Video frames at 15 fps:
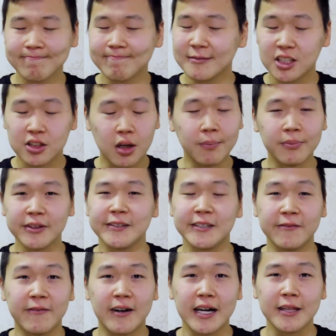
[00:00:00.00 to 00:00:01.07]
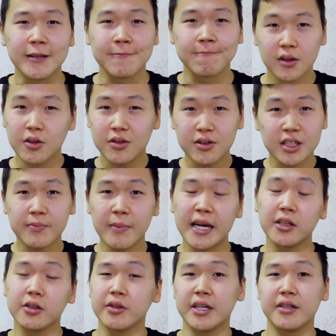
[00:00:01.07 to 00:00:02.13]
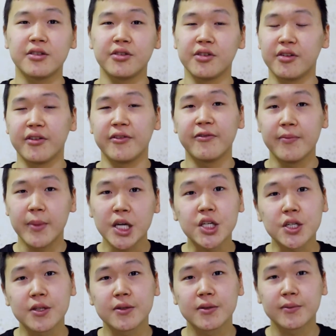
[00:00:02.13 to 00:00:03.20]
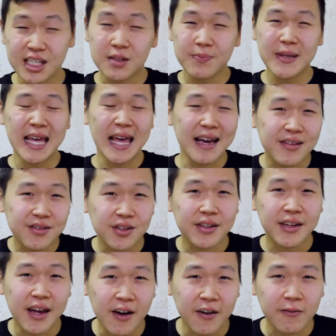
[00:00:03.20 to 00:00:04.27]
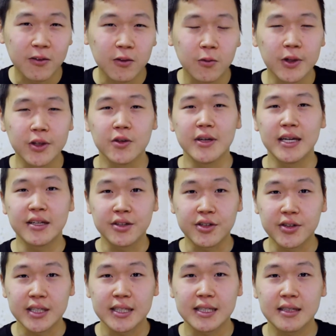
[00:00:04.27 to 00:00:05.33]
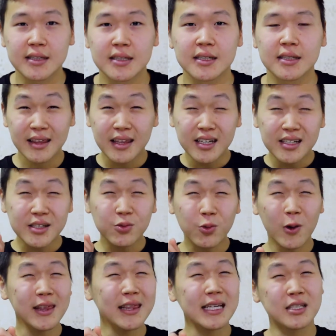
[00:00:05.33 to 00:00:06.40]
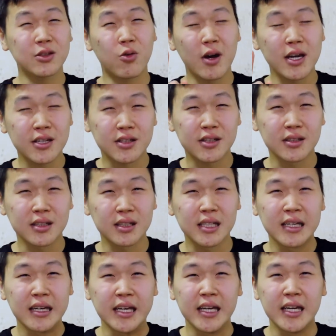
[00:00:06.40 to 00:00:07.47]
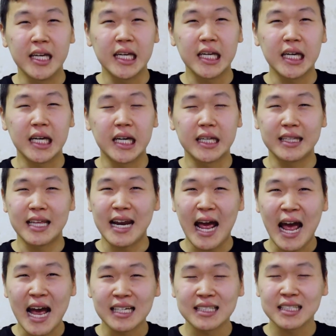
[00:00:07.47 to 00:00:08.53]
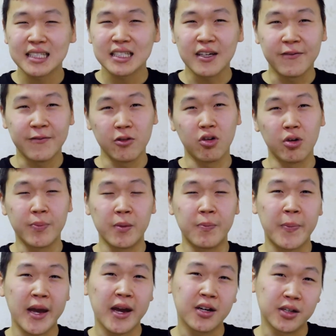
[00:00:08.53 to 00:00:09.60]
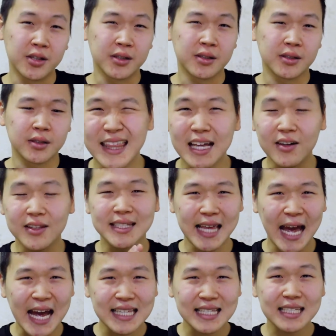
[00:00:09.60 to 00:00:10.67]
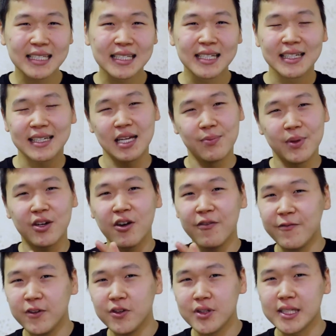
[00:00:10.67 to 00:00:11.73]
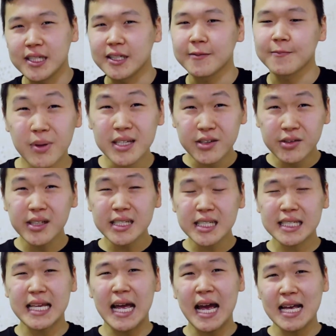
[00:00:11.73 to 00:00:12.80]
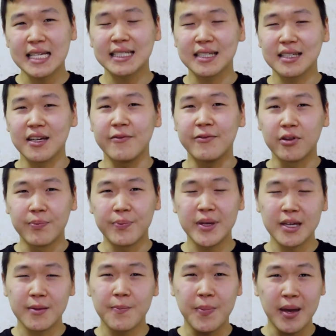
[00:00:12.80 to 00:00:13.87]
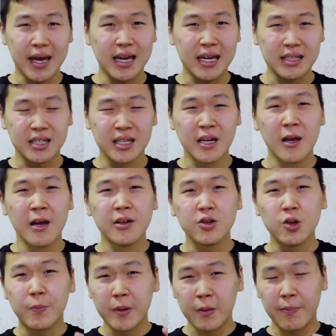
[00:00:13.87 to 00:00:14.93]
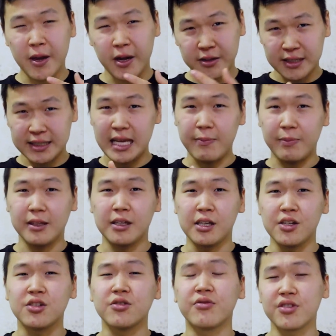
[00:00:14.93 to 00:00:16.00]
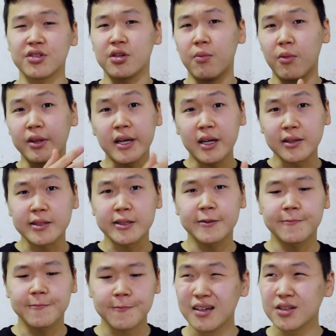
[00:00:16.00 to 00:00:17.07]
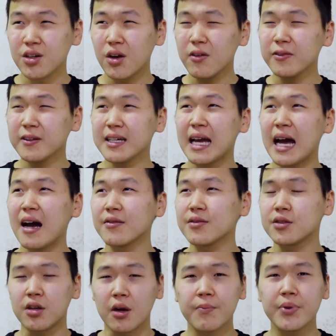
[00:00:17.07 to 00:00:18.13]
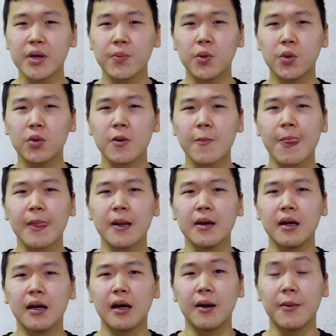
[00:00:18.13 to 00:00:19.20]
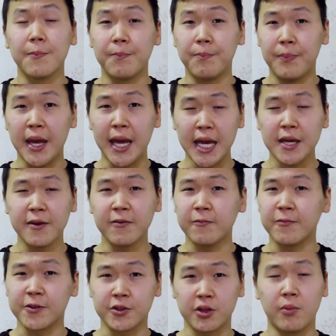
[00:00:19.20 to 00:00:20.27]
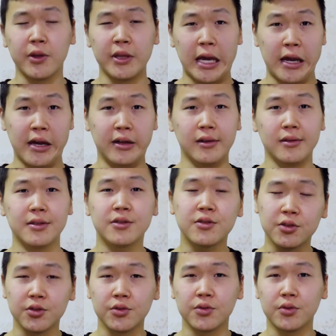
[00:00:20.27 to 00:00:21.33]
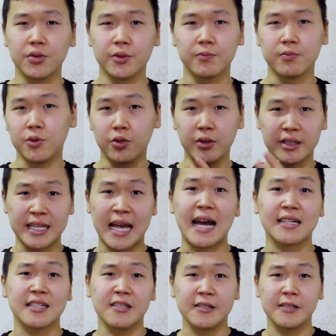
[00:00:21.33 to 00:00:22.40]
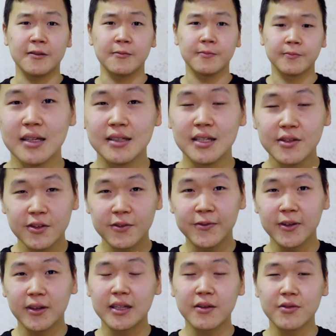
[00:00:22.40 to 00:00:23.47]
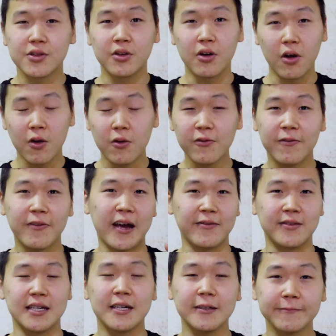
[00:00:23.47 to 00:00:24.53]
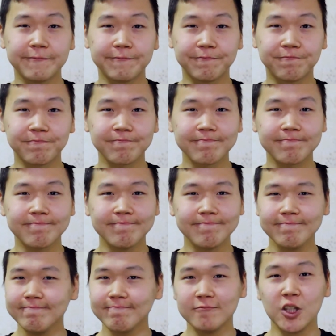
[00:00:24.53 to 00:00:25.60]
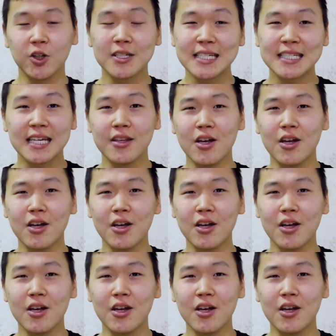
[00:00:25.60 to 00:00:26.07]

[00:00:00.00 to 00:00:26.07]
it's completely fine. You can just manually enter your information. Just be extra careful when you enter it. There is one last question that asks if you're a preparer. Now, that can be confusing, but it's really just asking if you're being paid to prepare this application for someone else. Sort of like how some people pay for someone else to do their taxes. Since you filled out your own FAFSA, you can just say